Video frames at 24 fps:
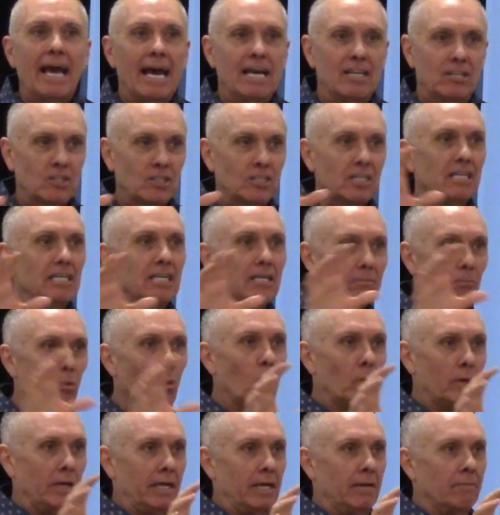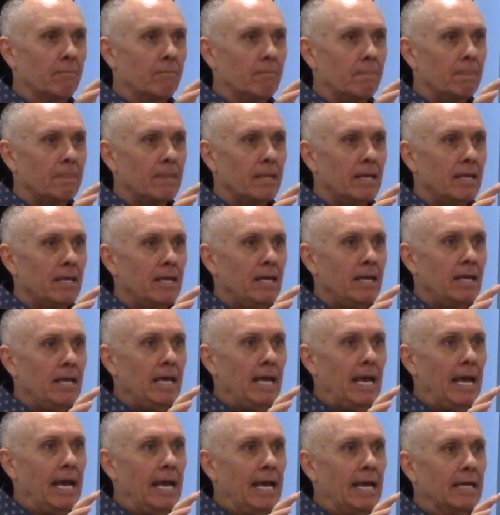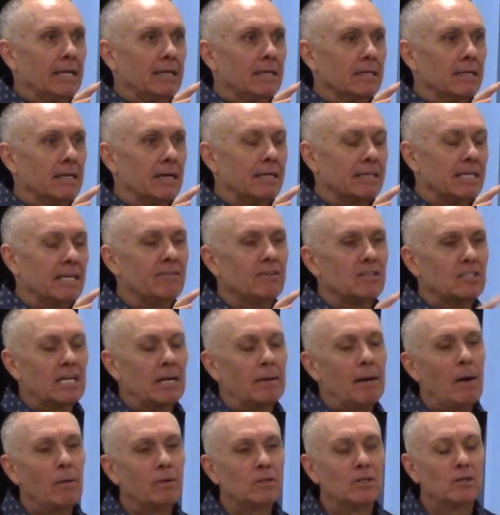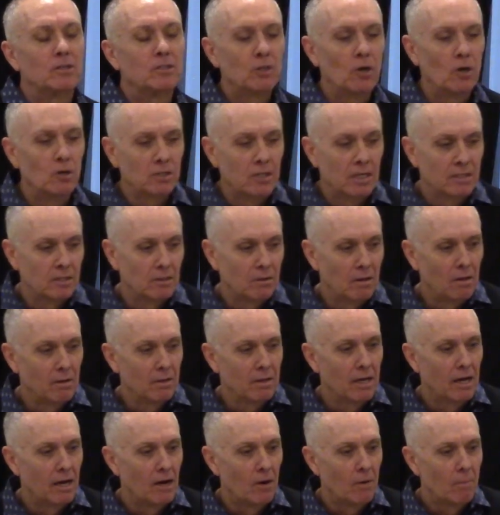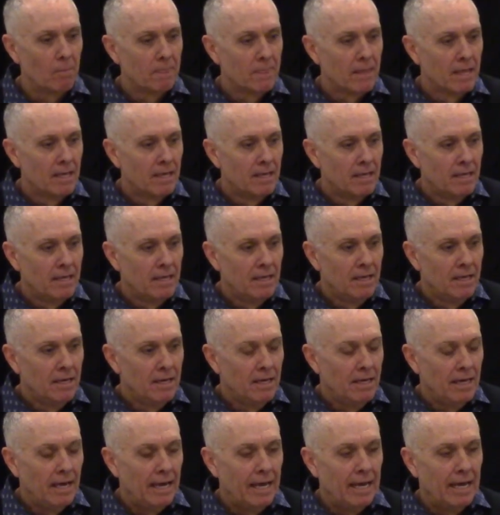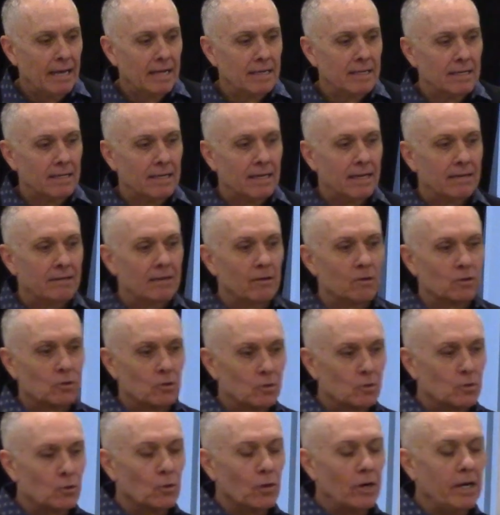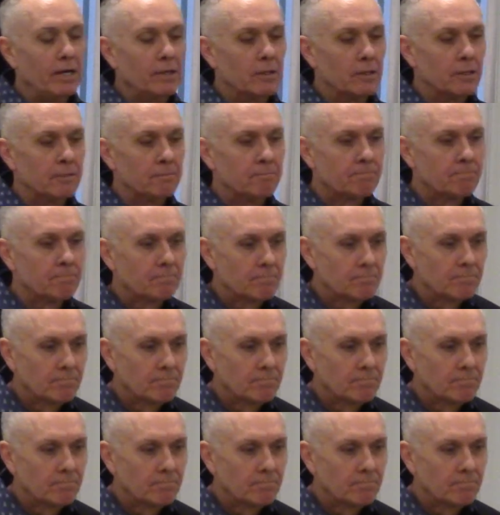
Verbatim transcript: at Sunday morning. And uh, getting, I went to a church not too long ago, and uh, there's a greater,